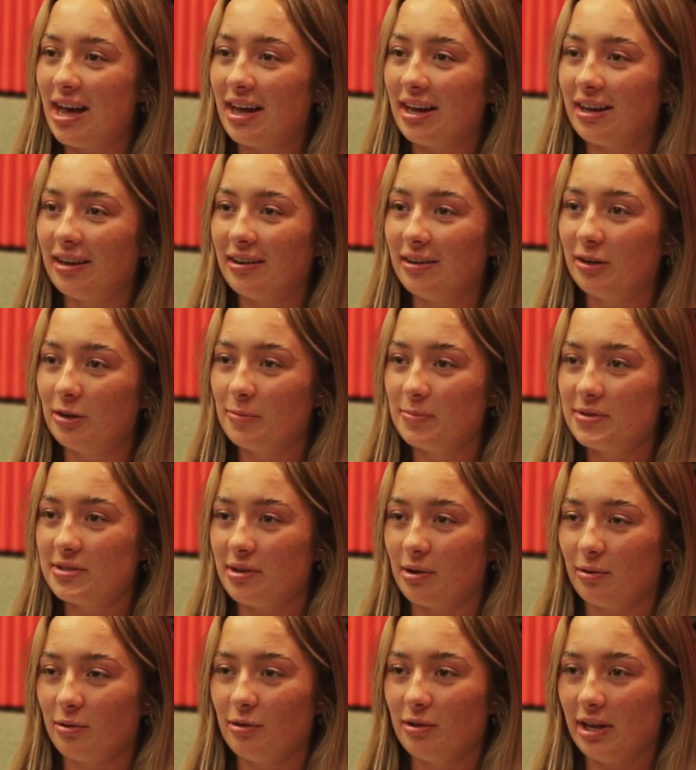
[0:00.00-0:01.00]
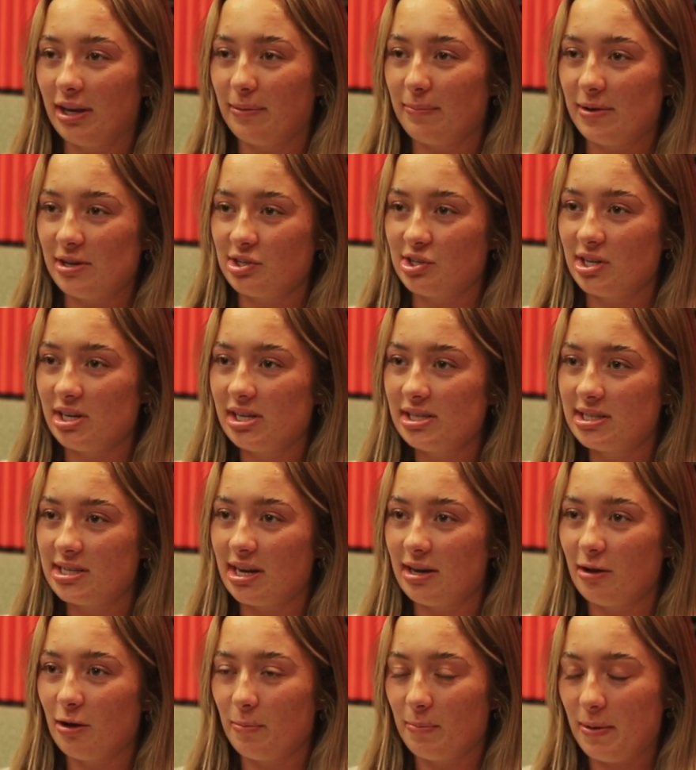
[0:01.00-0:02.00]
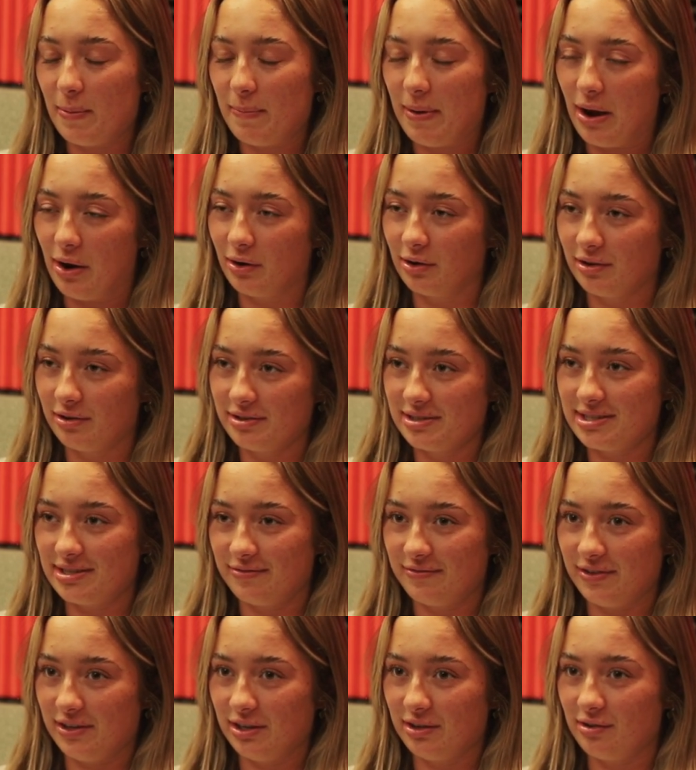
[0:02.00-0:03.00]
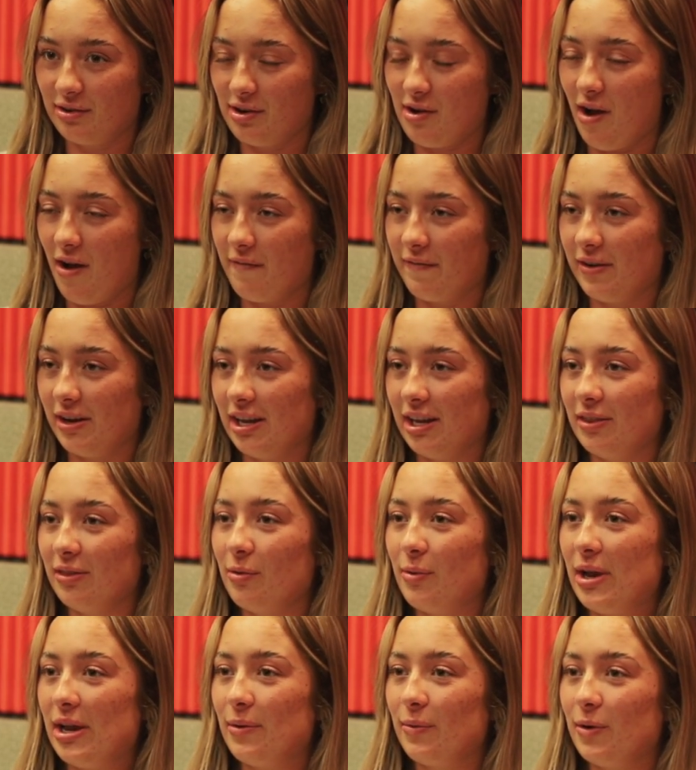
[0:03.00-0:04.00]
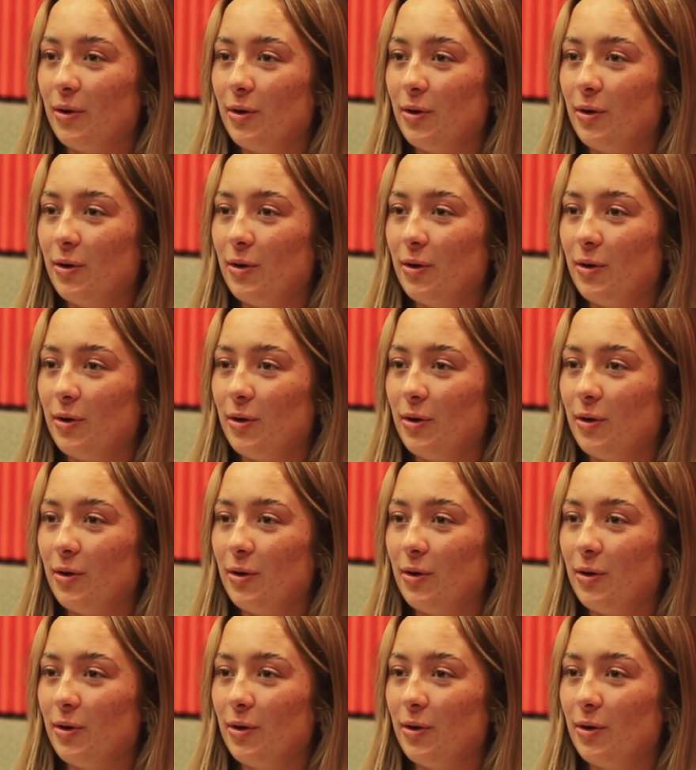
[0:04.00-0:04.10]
that helps, our whole like mission is to help empower girls to feel confident in the weight